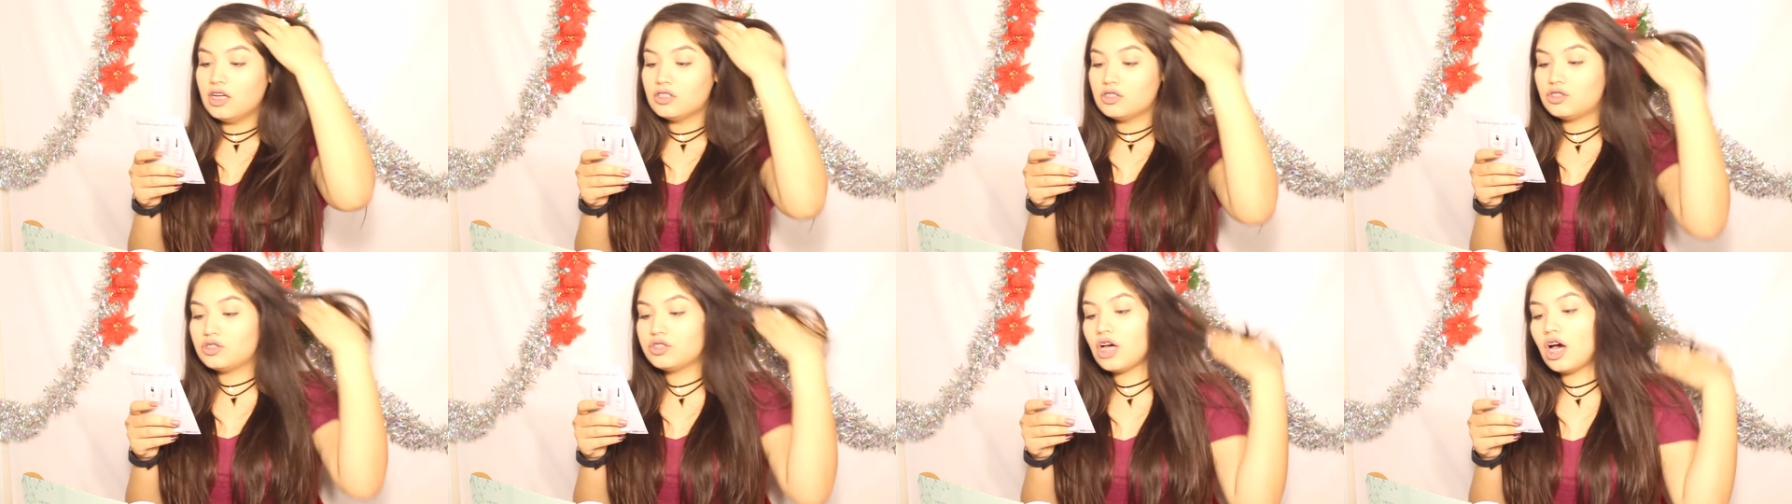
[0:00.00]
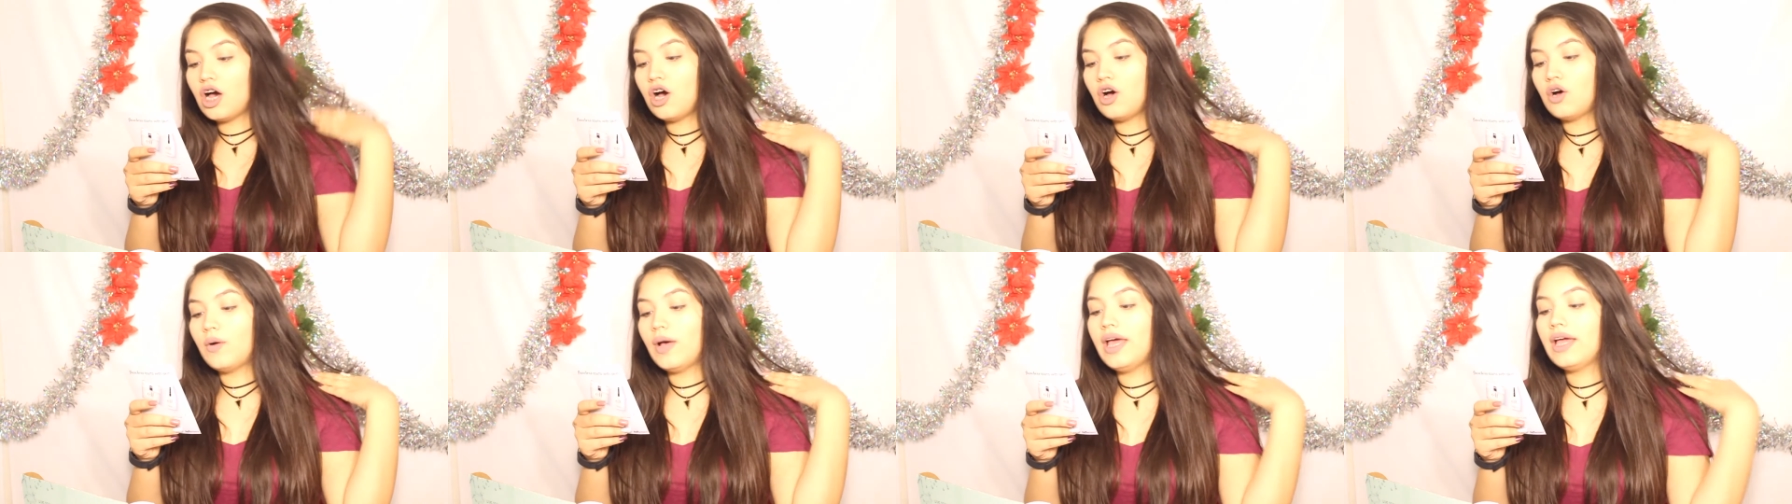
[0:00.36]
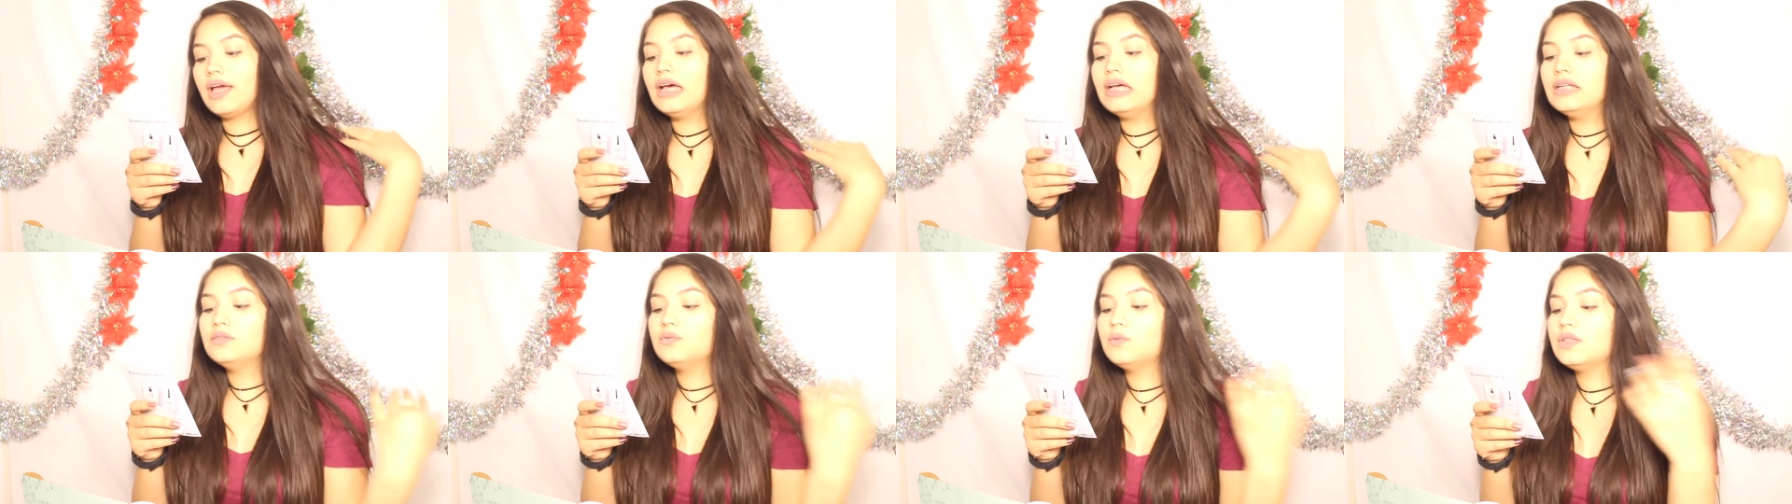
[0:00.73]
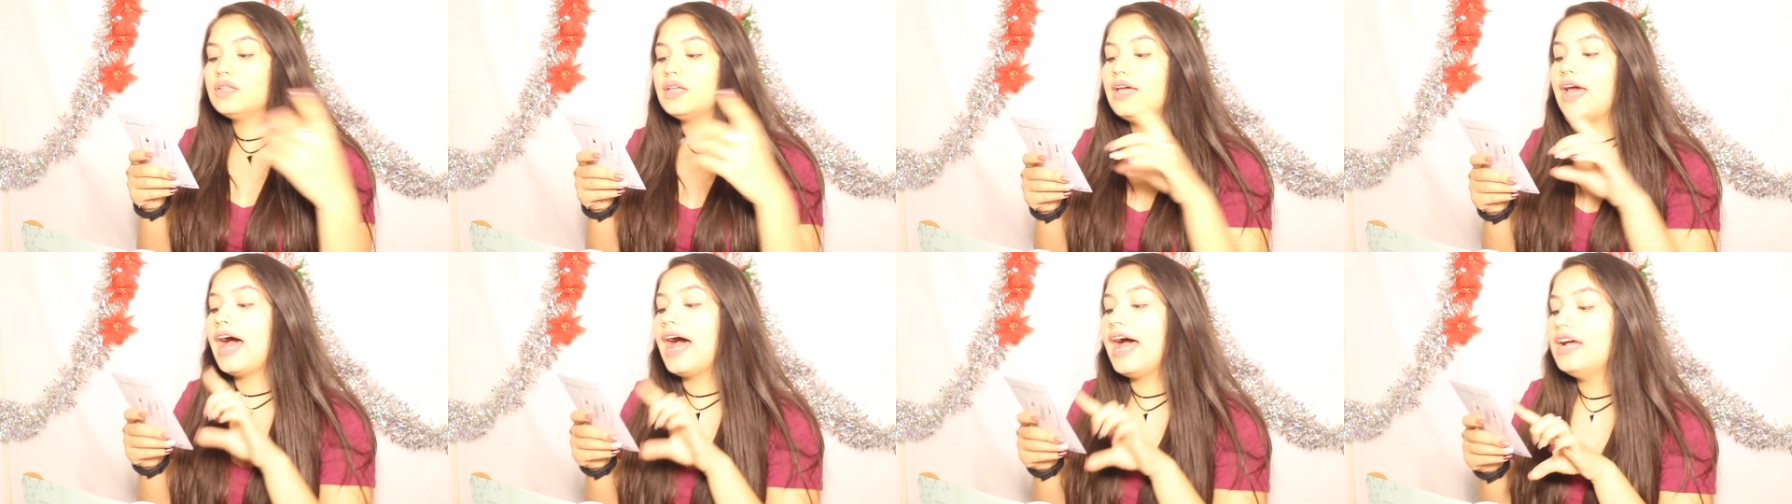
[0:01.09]
So it comes with
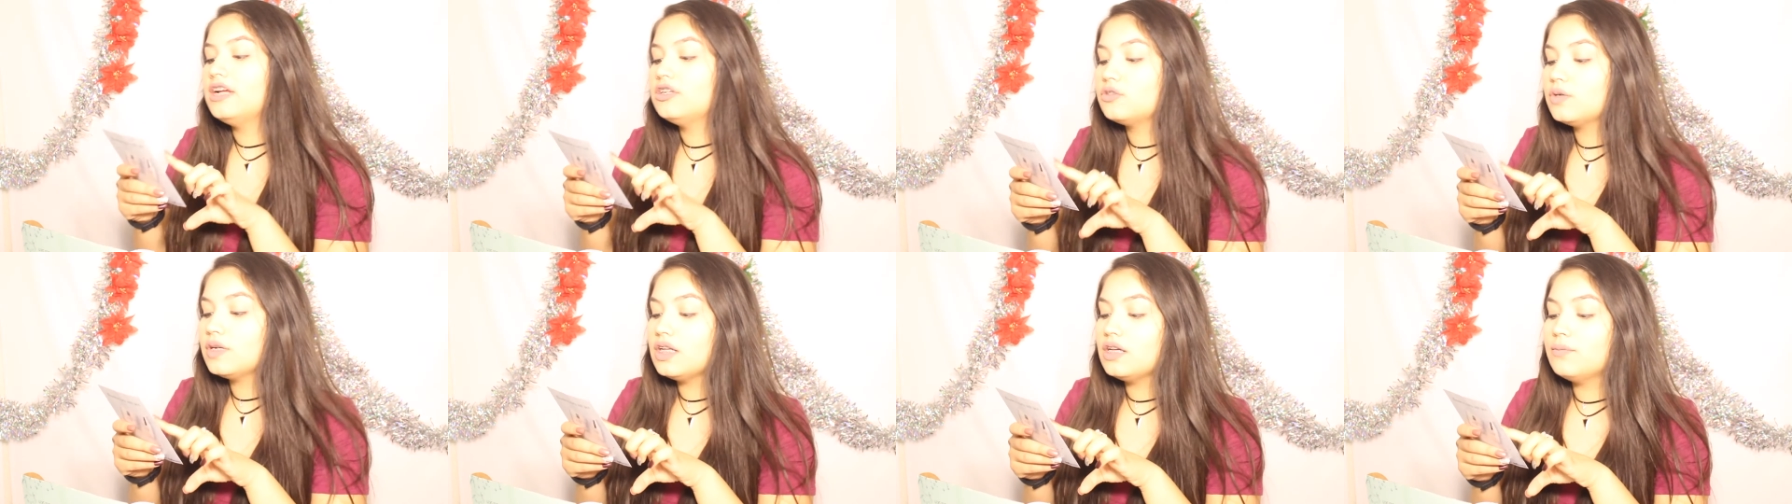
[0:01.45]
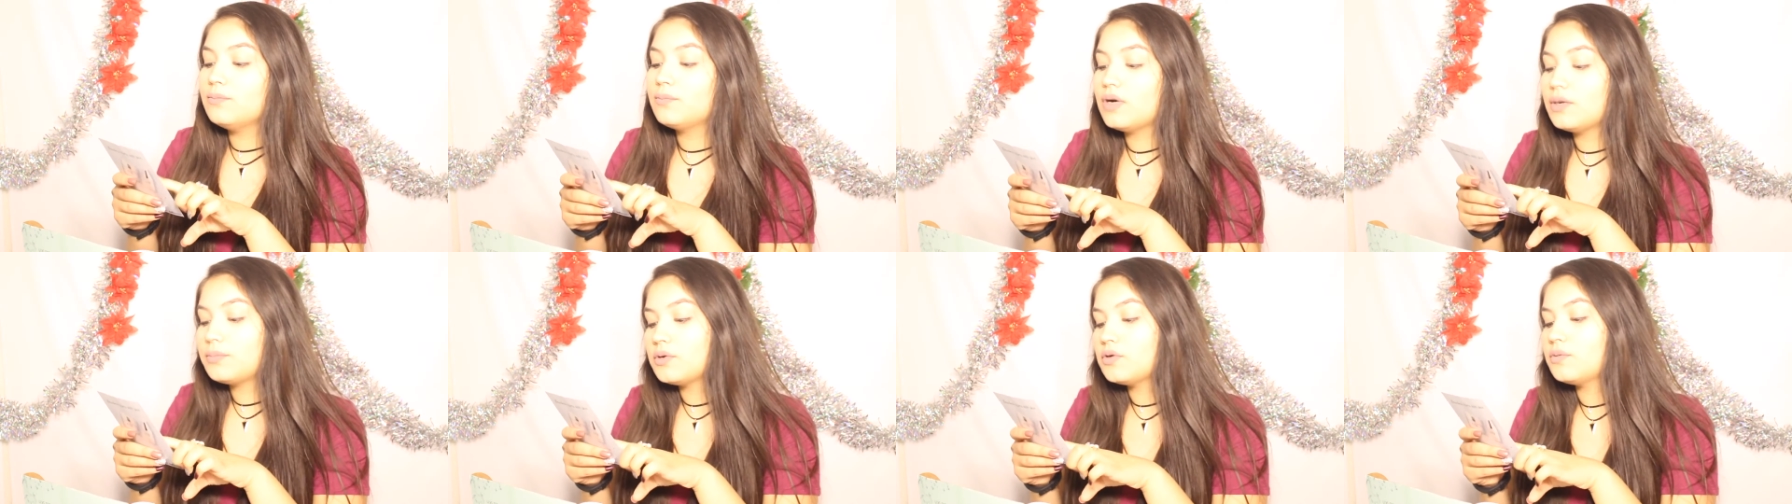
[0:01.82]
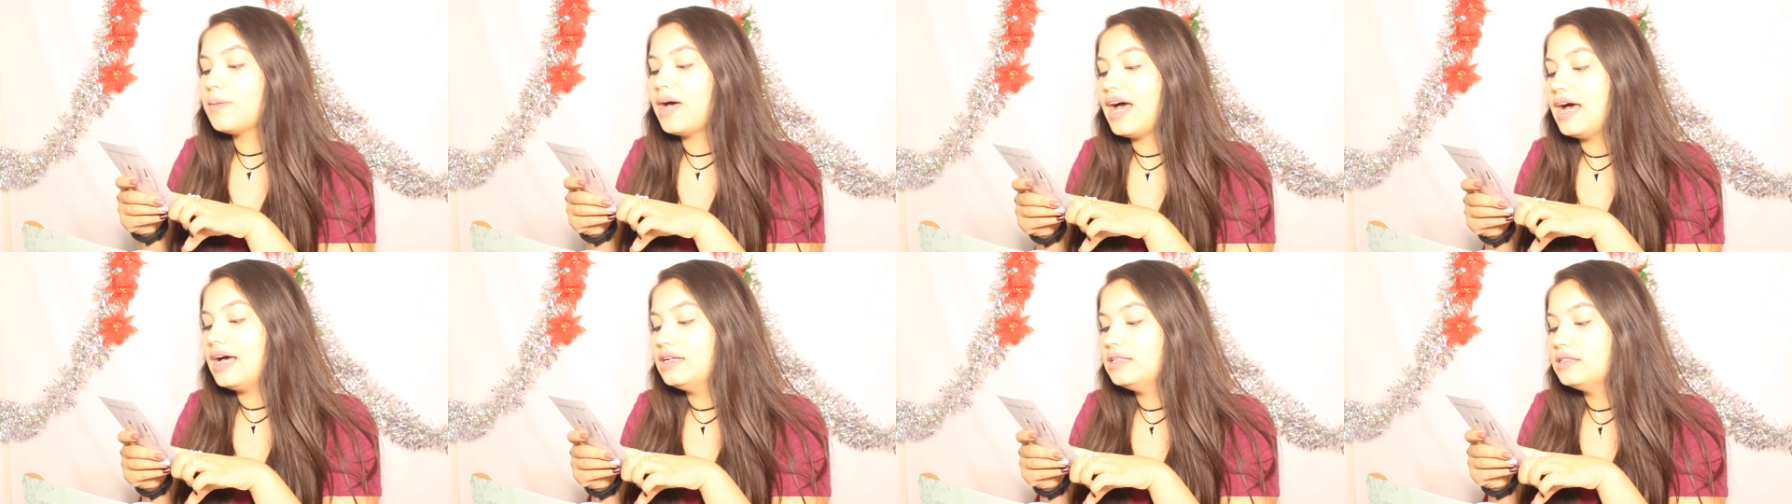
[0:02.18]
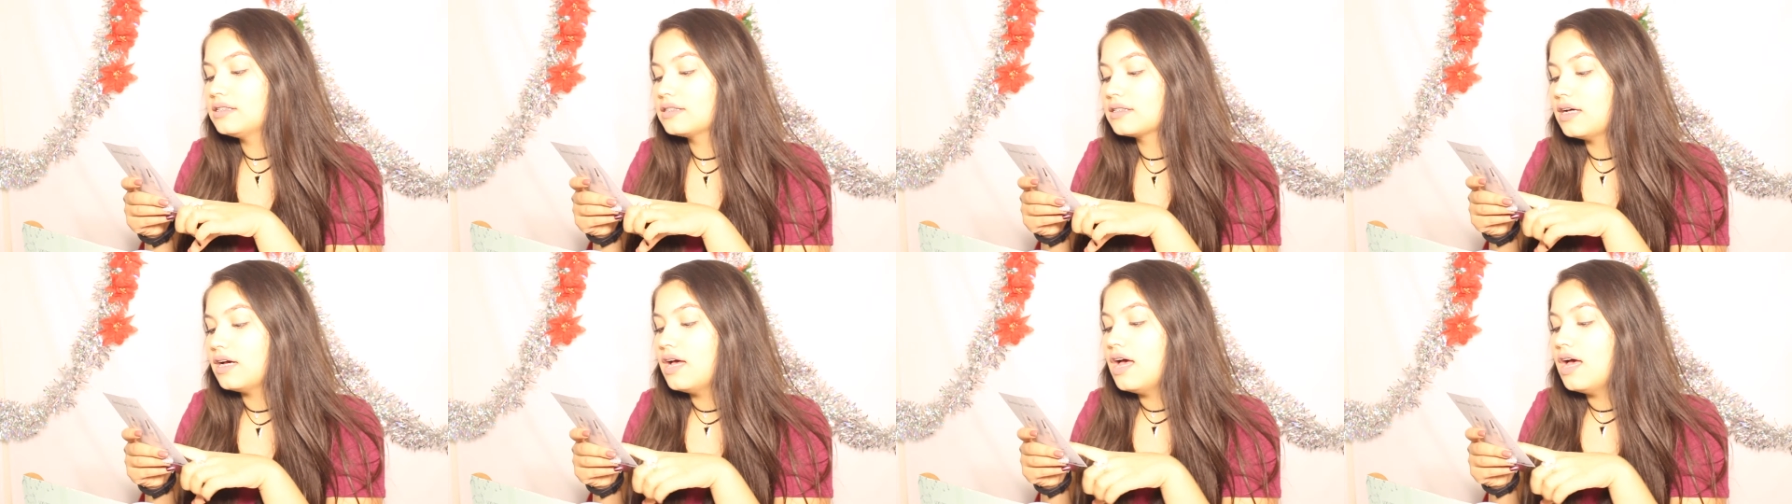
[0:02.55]
a hydrating bubble mask,